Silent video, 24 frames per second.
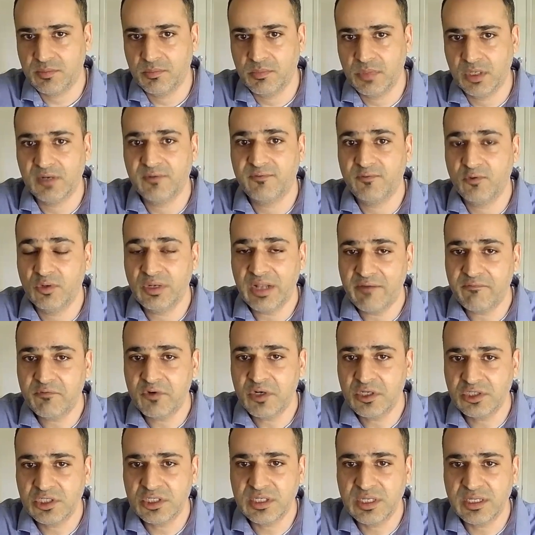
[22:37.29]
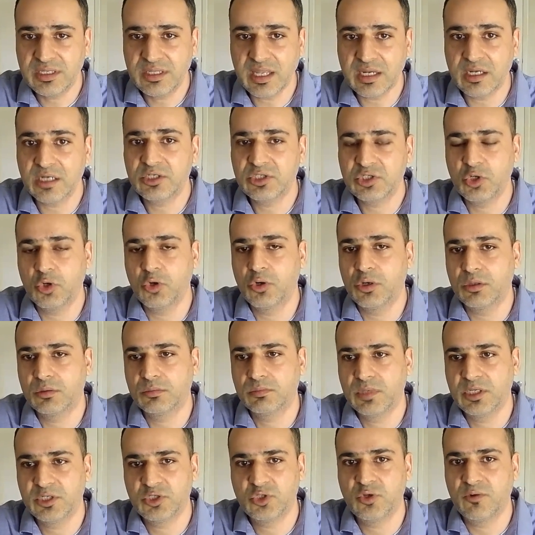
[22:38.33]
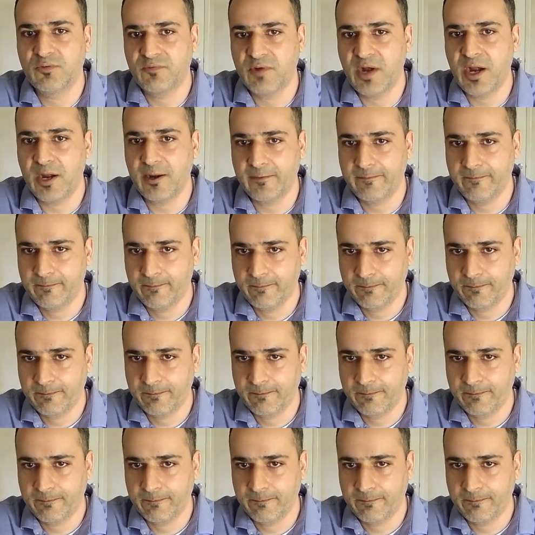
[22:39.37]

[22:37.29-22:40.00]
But if you leverage it, then it's your friend,